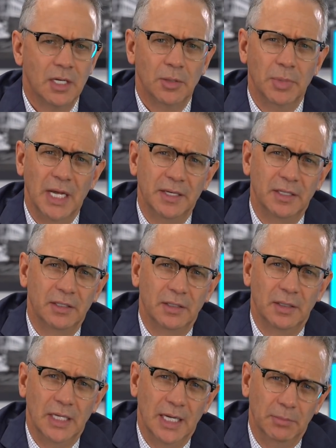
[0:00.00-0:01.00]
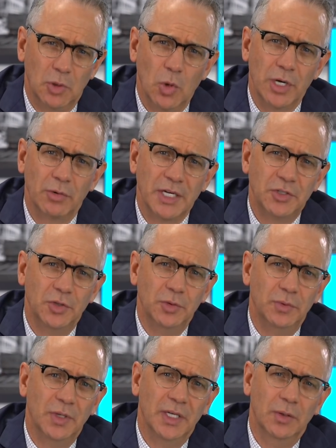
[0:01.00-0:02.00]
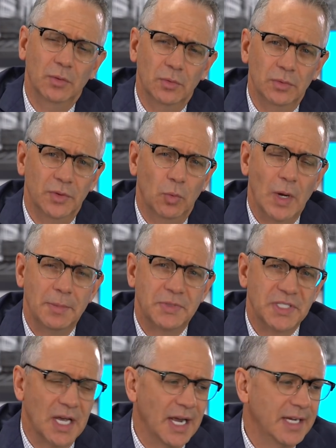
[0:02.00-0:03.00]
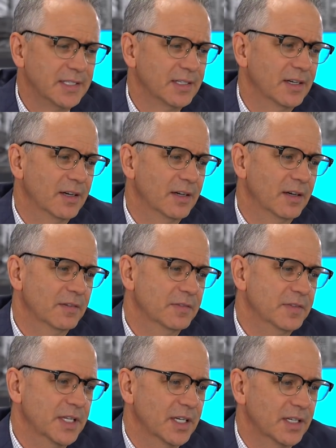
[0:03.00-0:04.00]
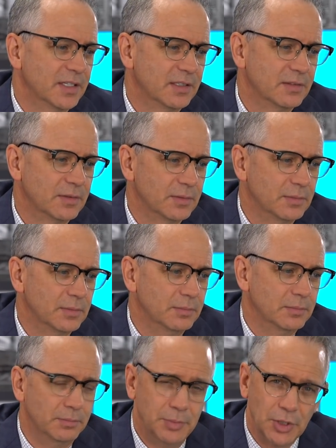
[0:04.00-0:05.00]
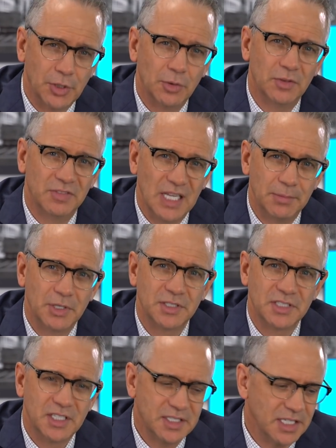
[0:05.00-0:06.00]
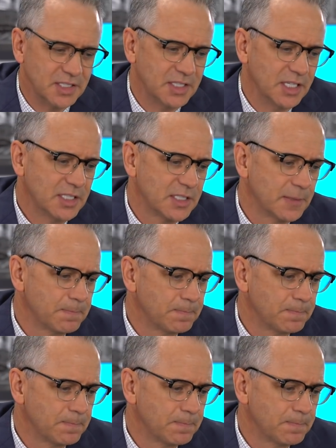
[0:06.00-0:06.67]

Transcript: But going right to the website of the Bureau of Labor and Statistics,